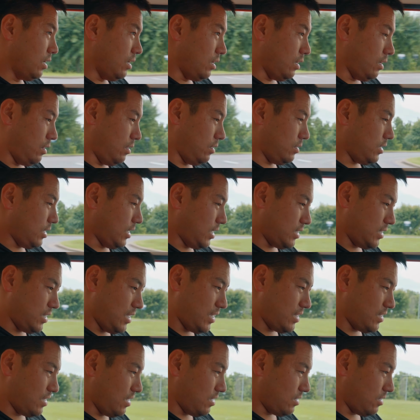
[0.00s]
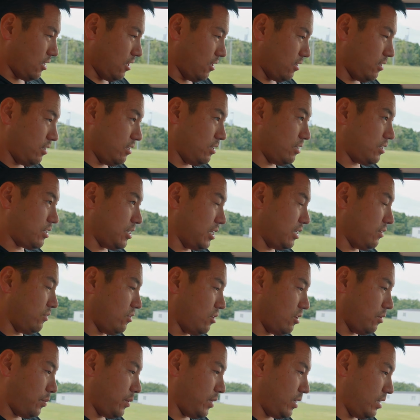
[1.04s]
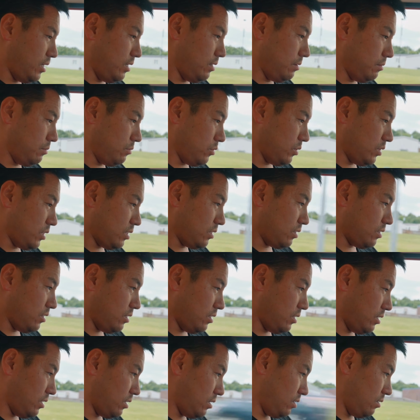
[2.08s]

And this thing's like not turning a ton of RPMs, which is good.